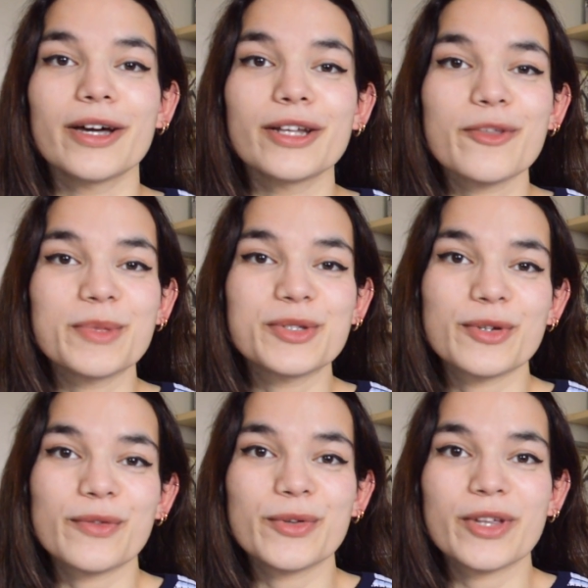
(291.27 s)
Another mystery
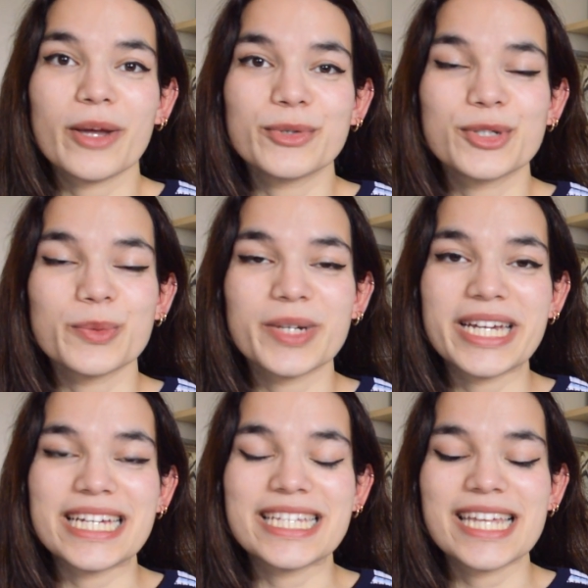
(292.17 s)
novel that I want to
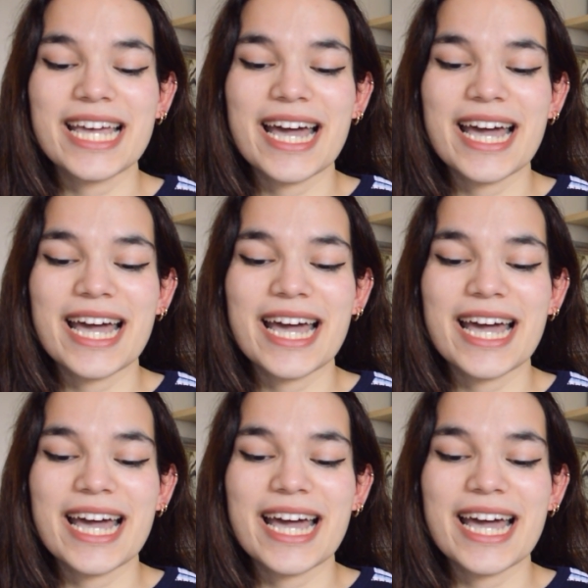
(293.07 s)
read,